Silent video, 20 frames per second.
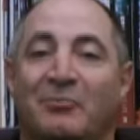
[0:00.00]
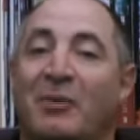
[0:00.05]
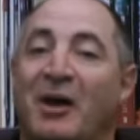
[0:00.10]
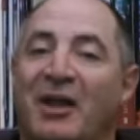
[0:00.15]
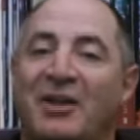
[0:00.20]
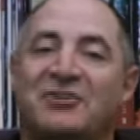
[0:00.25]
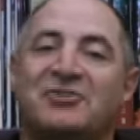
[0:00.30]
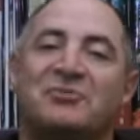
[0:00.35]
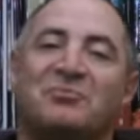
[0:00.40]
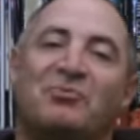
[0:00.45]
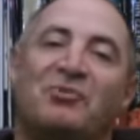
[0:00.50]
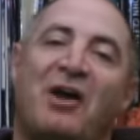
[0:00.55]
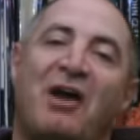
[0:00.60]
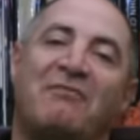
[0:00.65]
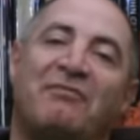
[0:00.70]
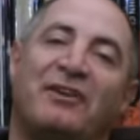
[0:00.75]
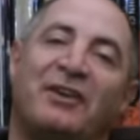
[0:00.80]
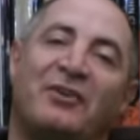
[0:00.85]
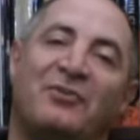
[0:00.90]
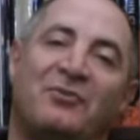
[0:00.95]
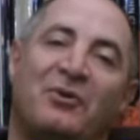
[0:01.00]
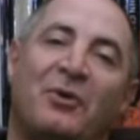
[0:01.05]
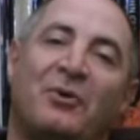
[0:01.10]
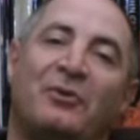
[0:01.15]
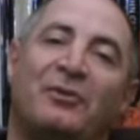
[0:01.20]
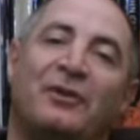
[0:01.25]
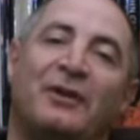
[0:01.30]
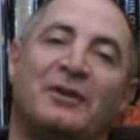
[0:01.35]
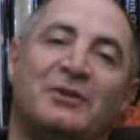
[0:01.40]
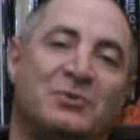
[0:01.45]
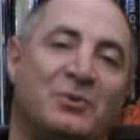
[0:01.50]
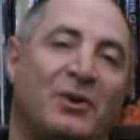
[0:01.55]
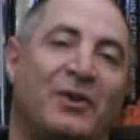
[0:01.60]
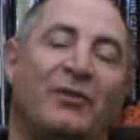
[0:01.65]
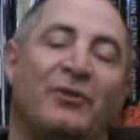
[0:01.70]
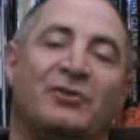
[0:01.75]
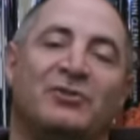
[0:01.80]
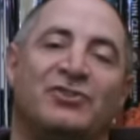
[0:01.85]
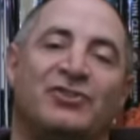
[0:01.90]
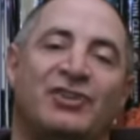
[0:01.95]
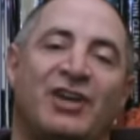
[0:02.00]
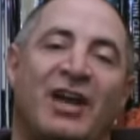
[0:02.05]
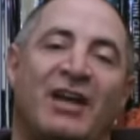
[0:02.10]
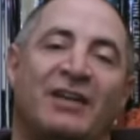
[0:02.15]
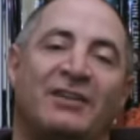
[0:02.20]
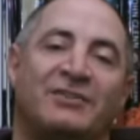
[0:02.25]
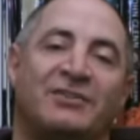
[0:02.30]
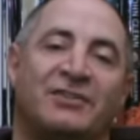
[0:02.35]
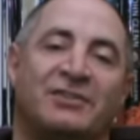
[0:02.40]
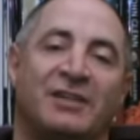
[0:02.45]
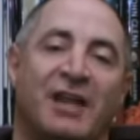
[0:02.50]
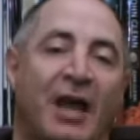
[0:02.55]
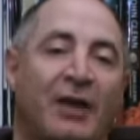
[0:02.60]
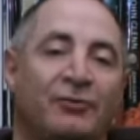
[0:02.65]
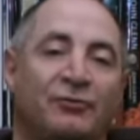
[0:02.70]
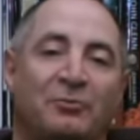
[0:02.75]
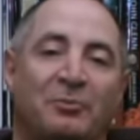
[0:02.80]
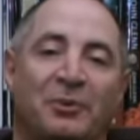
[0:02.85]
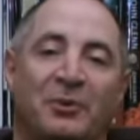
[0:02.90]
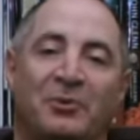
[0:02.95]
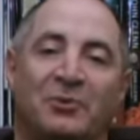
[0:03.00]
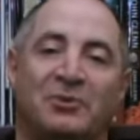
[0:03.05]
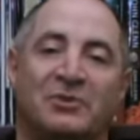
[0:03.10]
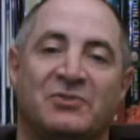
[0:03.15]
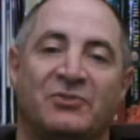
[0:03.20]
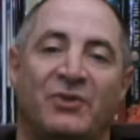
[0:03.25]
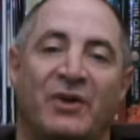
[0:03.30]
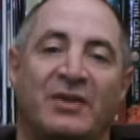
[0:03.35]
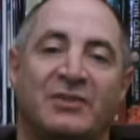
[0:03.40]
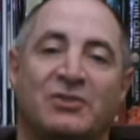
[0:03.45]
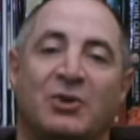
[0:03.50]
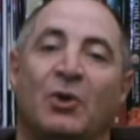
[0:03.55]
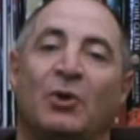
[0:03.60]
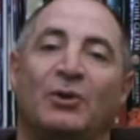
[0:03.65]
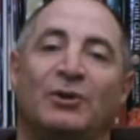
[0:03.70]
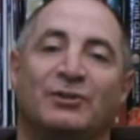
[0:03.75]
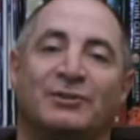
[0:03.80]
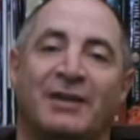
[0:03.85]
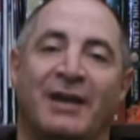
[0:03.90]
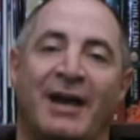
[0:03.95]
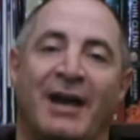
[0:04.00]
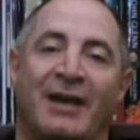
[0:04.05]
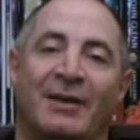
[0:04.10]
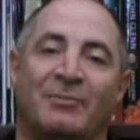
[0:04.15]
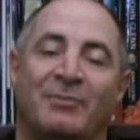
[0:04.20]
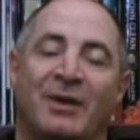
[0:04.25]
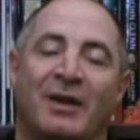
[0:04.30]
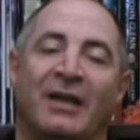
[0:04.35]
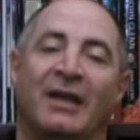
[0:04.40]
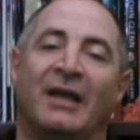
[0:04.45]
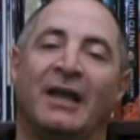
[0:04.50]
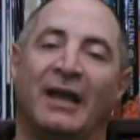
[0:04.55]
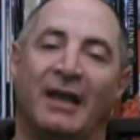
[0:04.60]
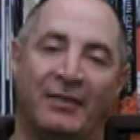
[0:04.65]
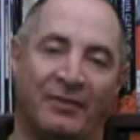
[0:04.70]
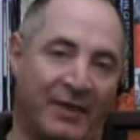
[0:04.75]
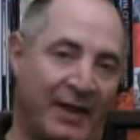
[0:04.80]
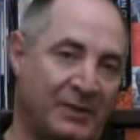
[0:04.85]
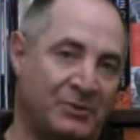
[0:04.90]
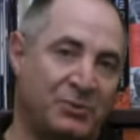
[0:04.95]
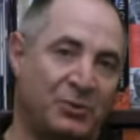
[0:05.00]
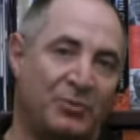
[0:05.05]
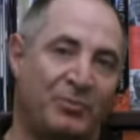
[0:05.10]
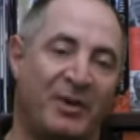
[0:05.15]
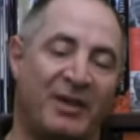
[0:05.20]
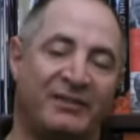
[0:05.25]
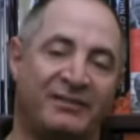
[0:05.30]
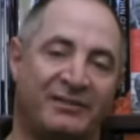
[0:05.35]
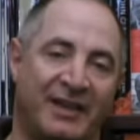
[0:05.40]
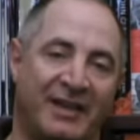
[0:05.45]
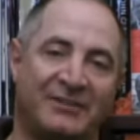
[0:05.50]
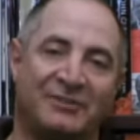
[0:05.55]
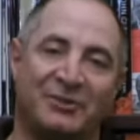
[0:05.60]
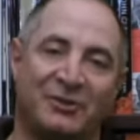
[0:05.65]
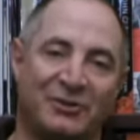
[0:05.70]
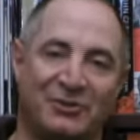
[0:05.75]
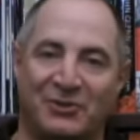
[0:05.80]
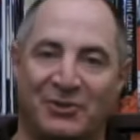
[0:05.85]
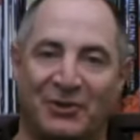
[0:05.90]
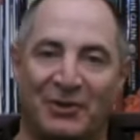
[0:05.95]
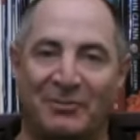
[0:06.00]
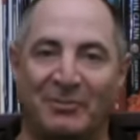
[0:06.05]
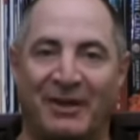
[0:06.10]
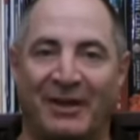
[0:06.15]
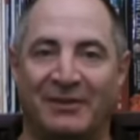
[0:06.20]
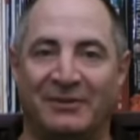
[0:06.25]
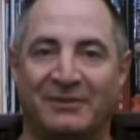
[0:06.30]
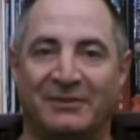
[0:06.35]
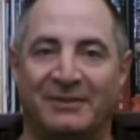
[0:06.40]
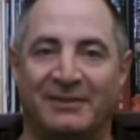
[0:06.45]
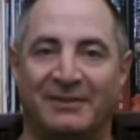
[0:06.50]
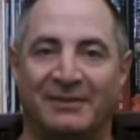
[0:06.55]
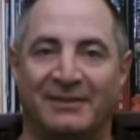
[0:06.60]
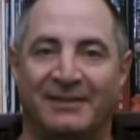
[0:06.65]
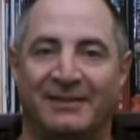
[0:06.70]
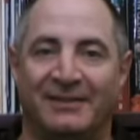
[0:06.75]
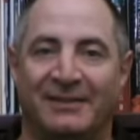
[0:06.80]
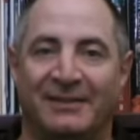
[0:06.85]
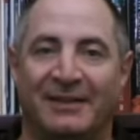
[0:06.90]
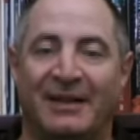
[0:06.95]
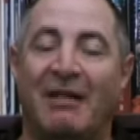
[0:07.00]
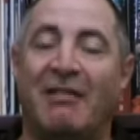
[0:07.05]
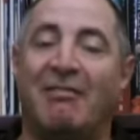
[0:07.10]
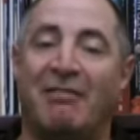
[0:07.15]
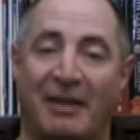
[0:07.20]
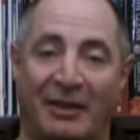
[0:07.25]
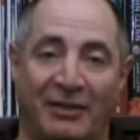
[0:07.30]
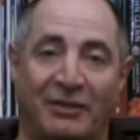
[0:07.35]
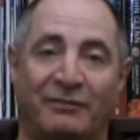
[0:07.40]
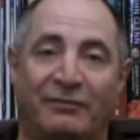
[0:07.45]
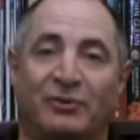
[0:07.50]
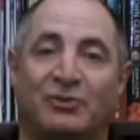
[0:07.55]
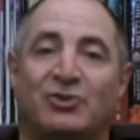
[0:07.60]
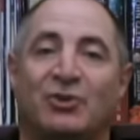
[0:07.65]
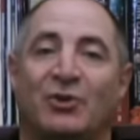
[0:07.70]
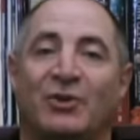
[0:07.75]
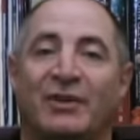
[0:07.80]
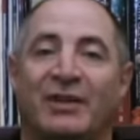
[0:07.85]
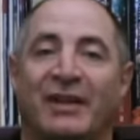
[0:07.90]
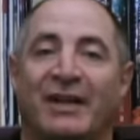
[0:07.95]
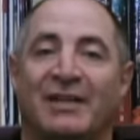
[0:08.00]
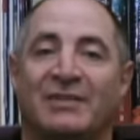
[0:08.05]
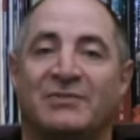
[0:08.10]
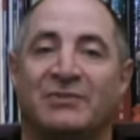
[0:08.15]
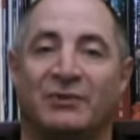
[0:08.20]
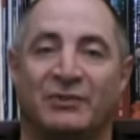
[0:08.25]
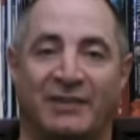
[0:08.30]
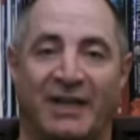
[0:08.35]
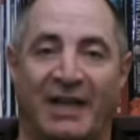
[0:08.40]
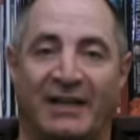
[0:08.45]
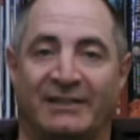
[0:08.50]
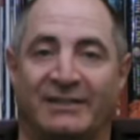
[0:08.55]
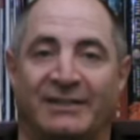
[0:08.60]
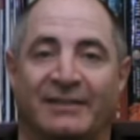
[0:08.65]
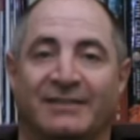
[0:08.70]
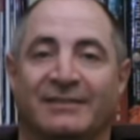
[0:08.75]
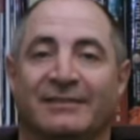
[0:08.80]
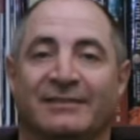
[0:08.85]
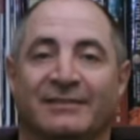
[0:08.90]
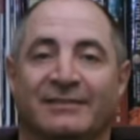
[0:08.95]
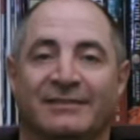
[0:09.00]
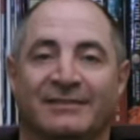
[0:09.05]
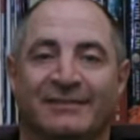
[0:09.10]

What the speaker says: Managing profit and growth is one of those challenges entrepreneurs face all the time, and that's what my Tech Talk is all about. Thank you for joining us for Tech Talk.